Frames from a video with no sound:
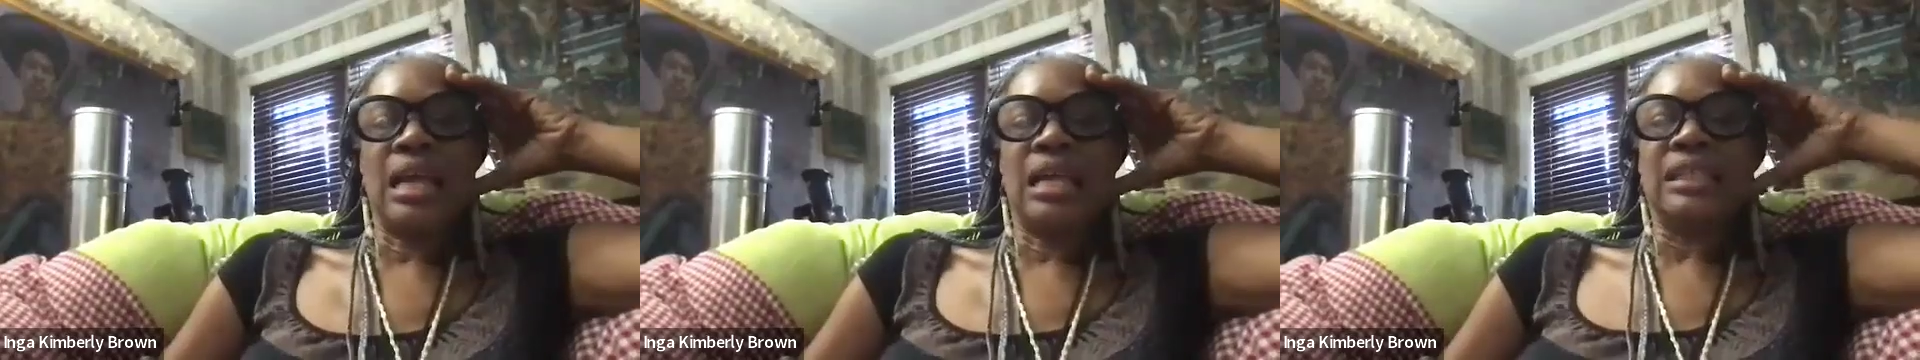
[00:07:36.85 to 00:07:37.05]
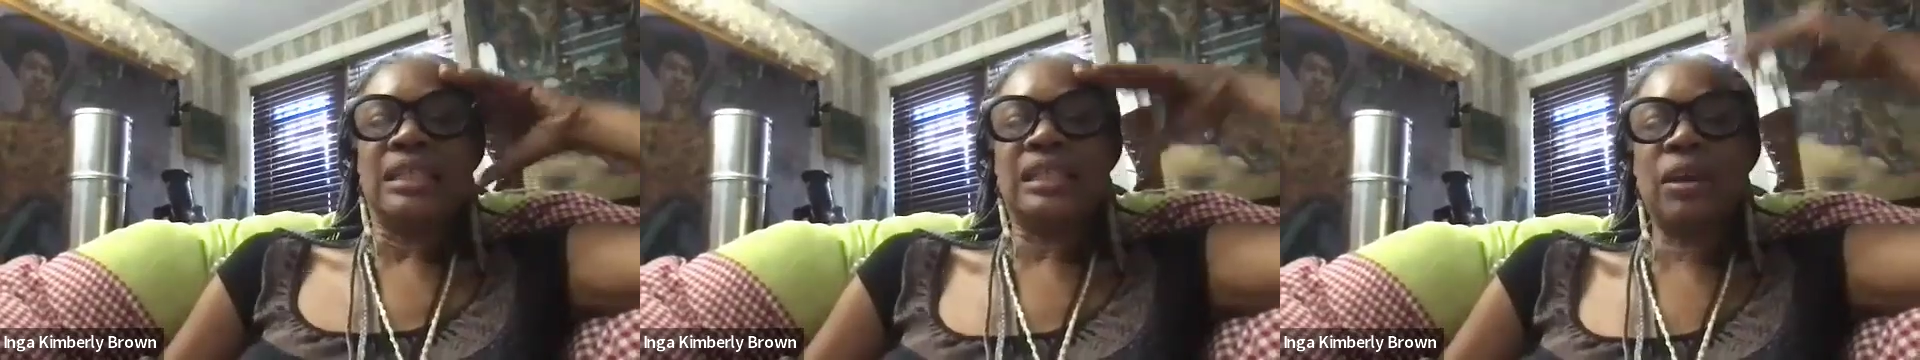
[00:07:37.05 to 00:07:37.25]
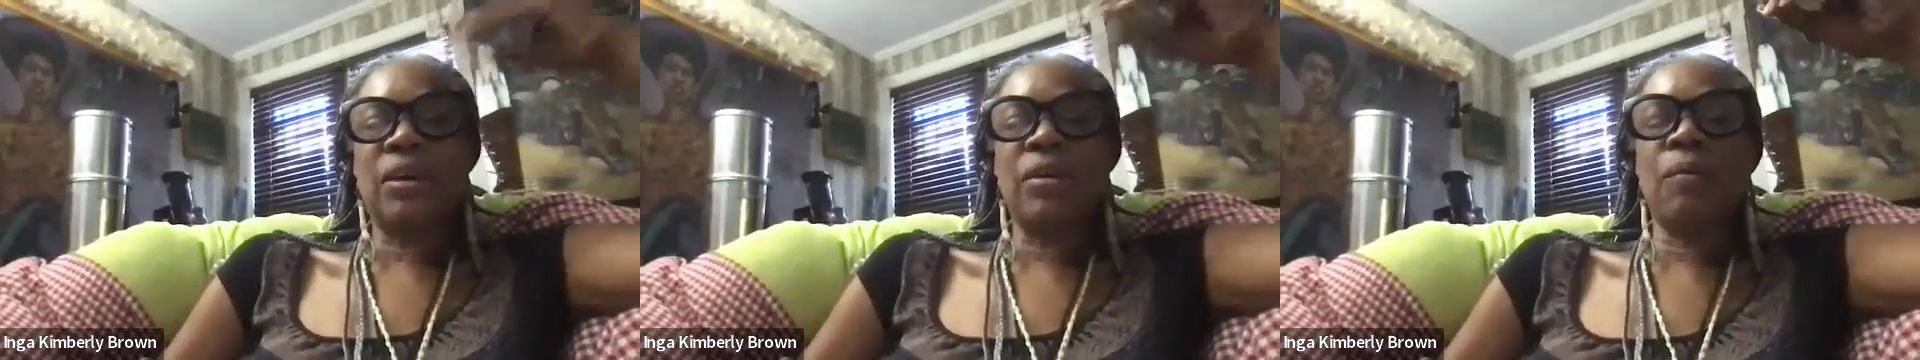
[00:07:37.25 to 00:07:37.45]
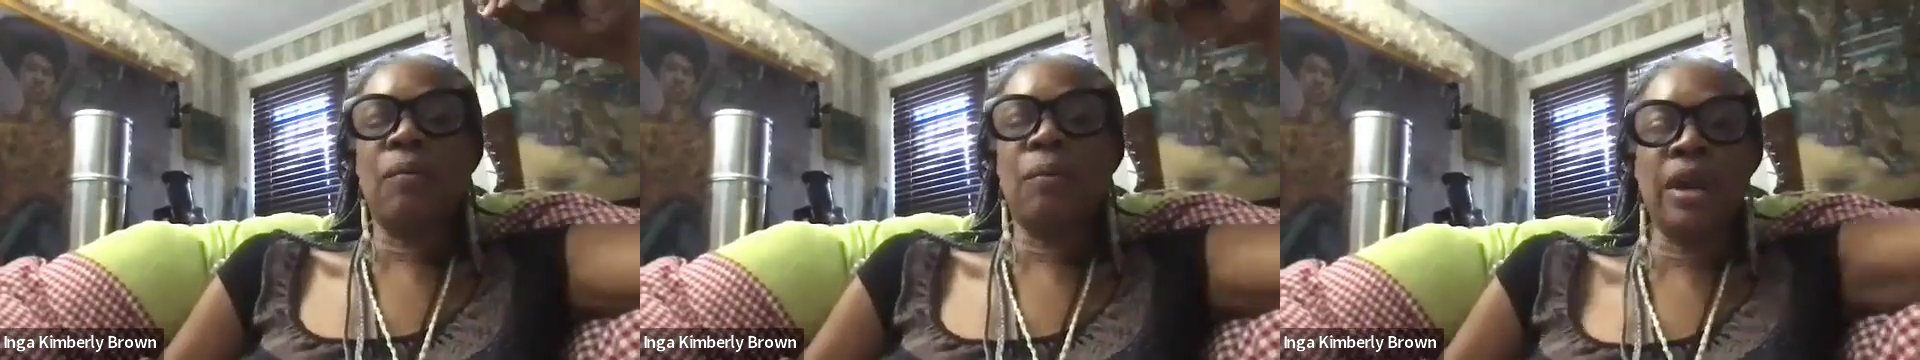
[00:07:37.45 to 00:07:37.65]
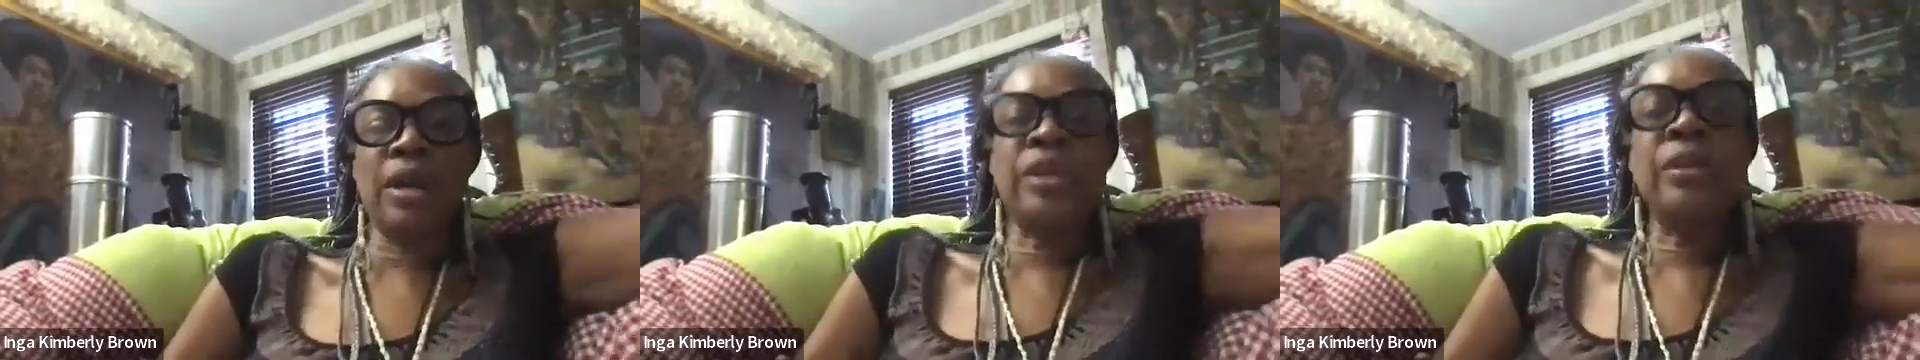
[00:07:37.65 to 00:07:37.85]
So
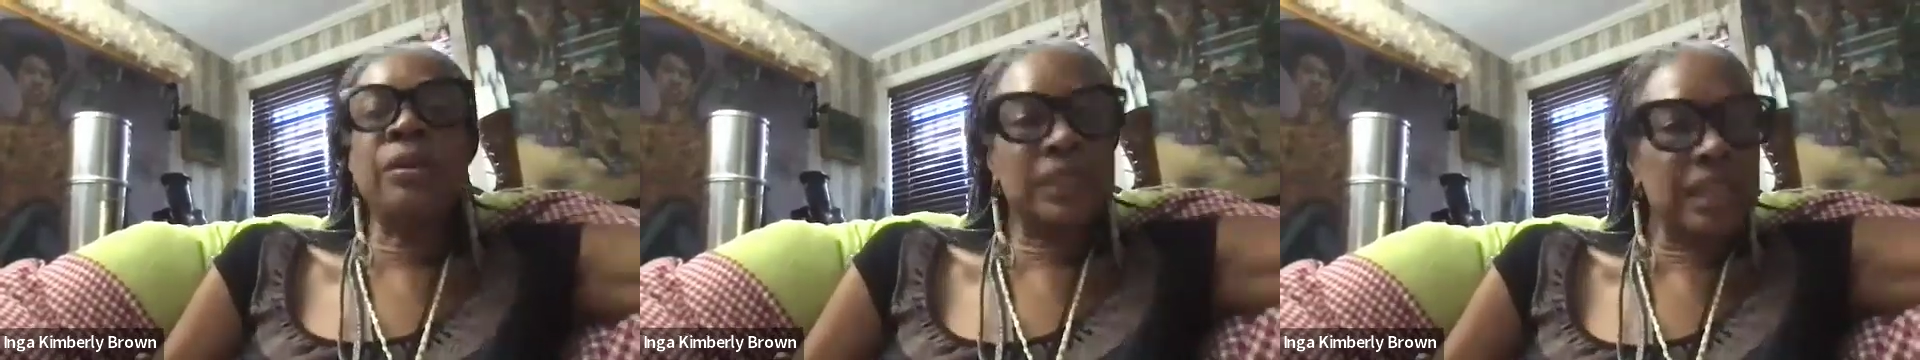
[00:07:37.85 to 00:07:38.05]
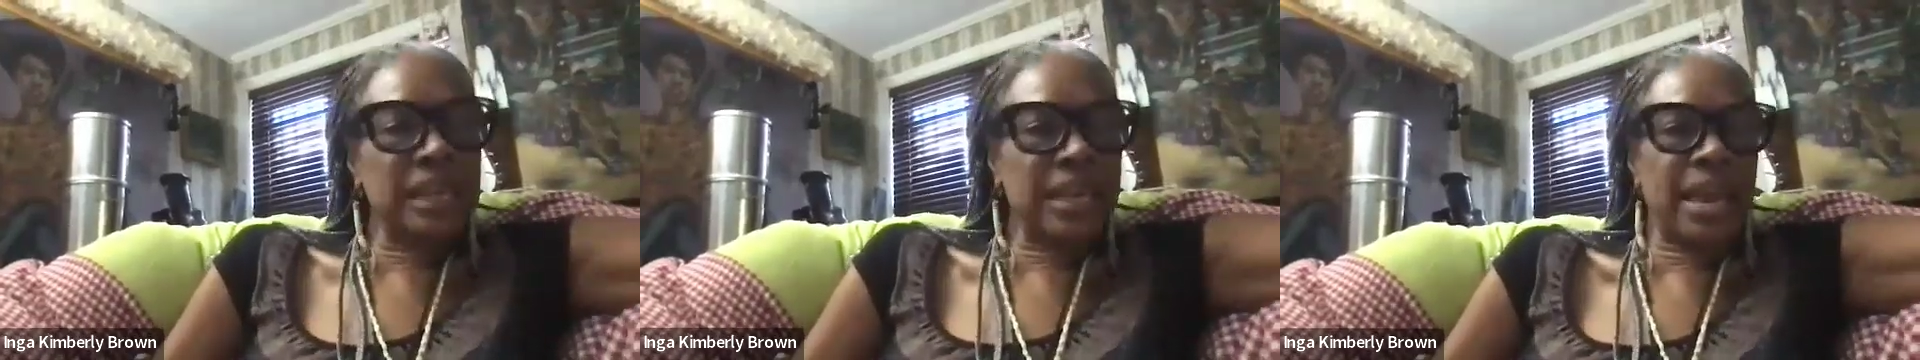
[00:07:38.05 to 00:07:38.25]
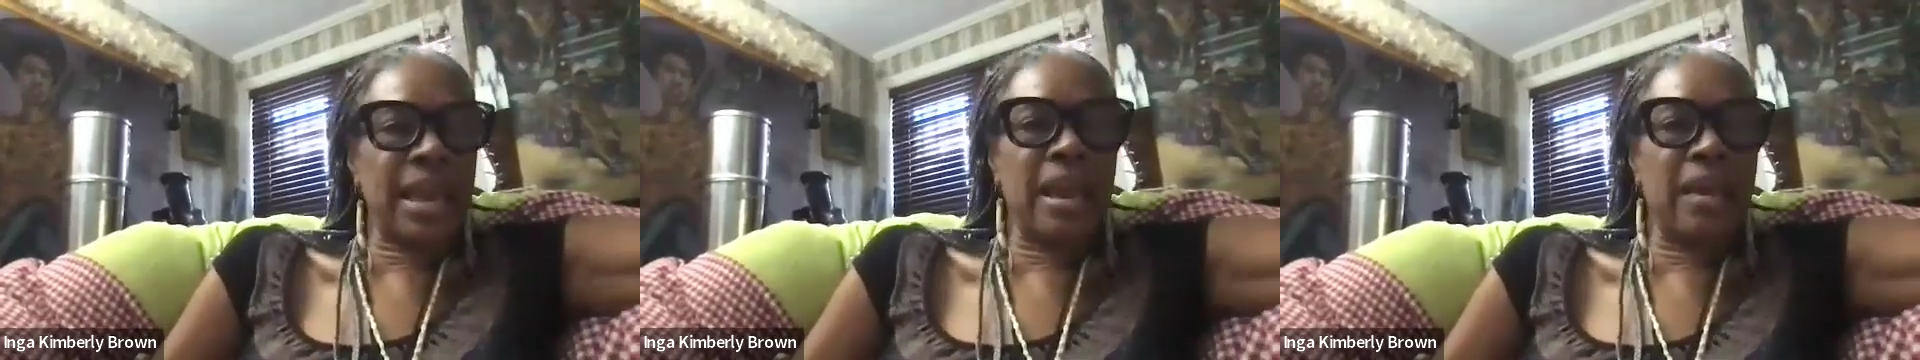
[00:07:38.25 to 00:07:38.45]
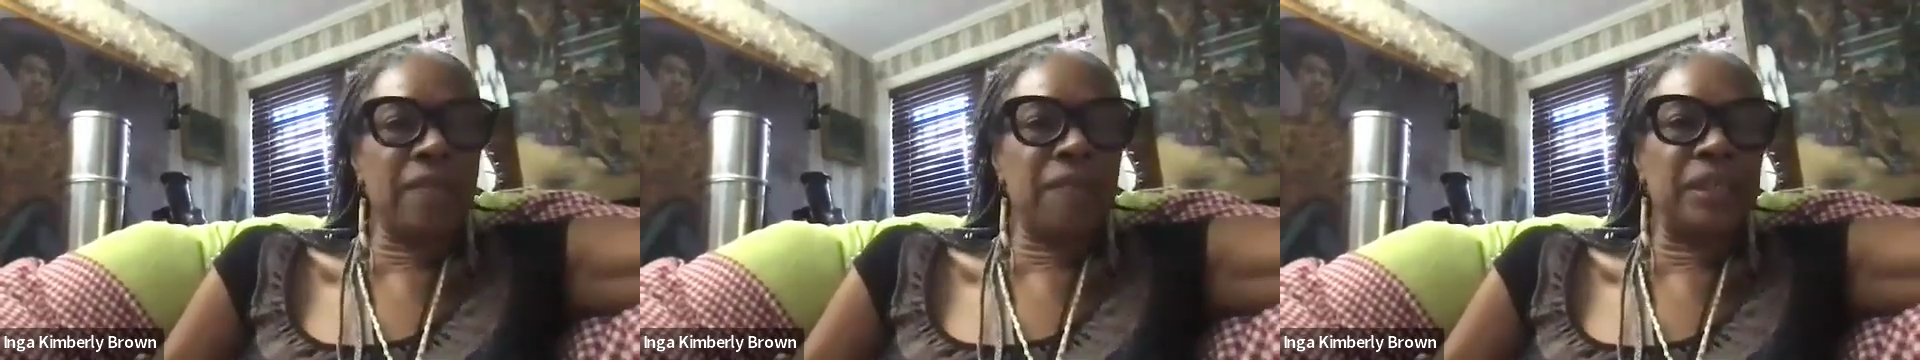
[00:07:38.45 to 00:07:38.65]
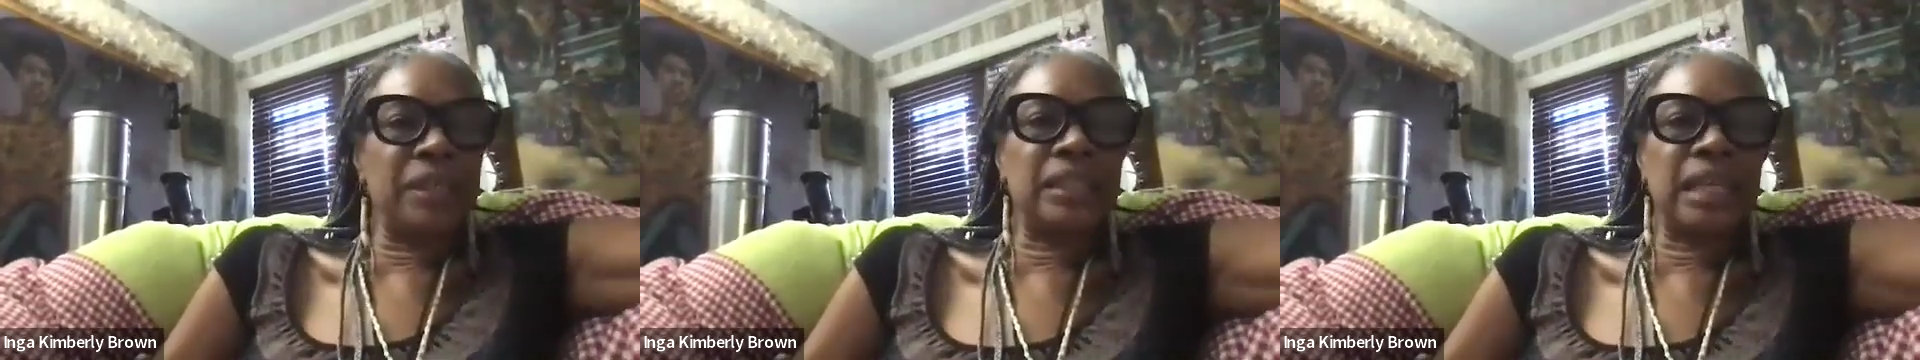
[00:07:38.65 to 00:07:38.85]
we're using
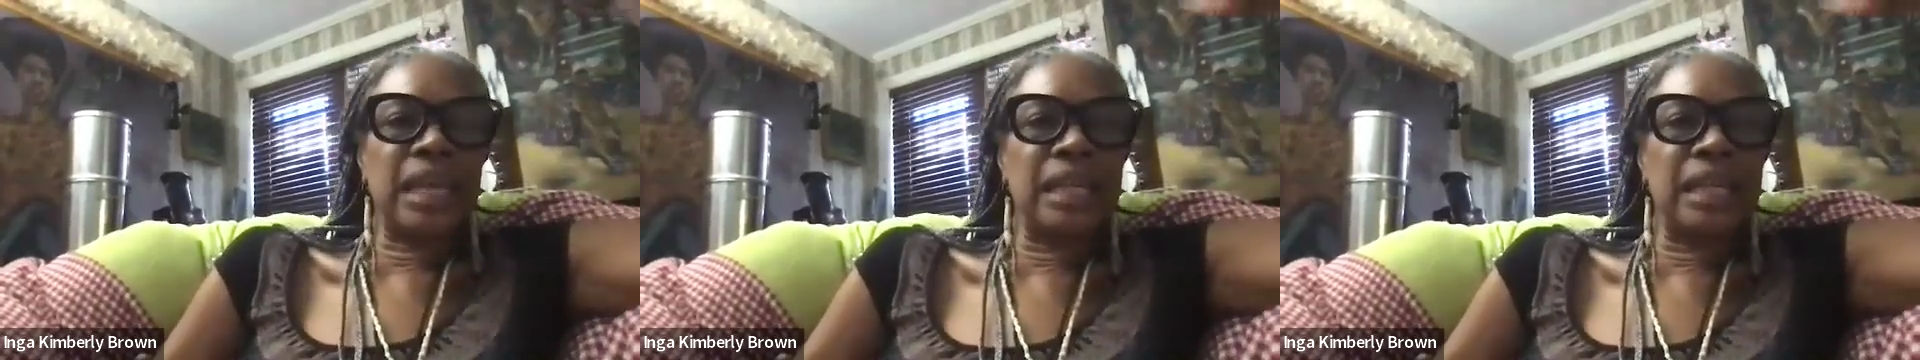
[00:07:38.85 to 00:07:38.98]
Canvas.